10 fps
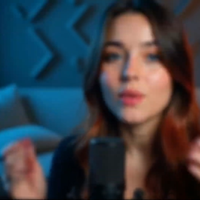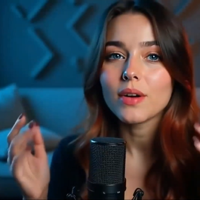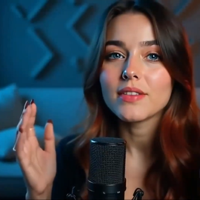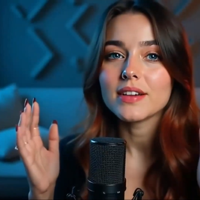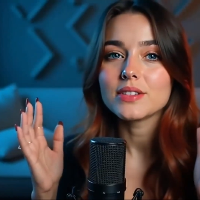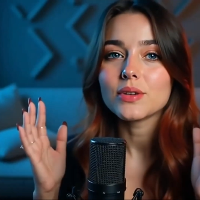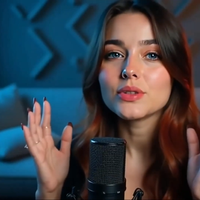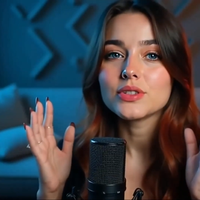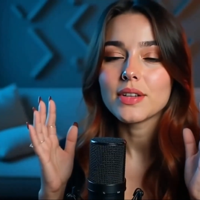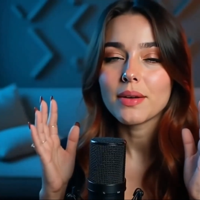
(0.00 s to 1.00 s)
What if I
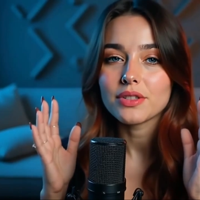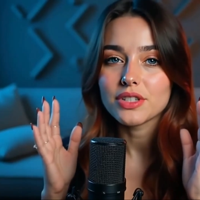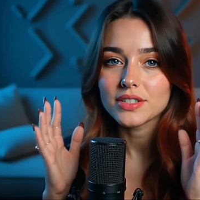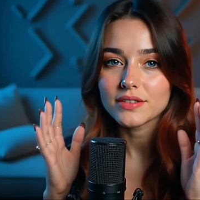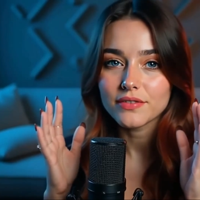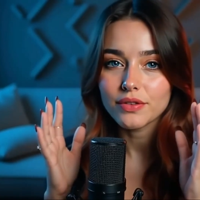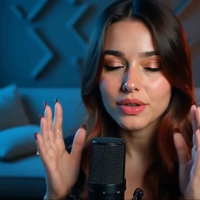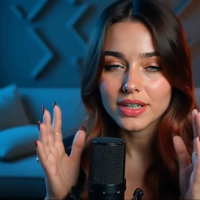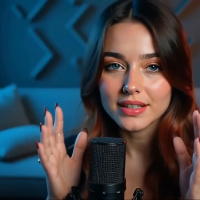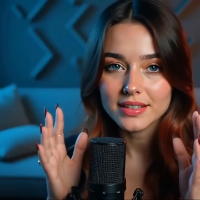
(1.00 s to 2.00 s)
told you that with just a few
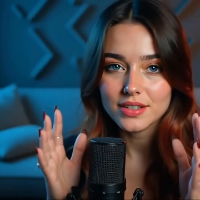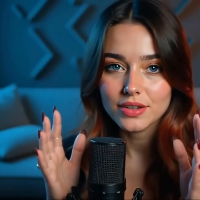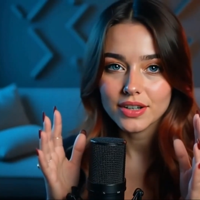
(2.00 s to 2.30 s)
clicks,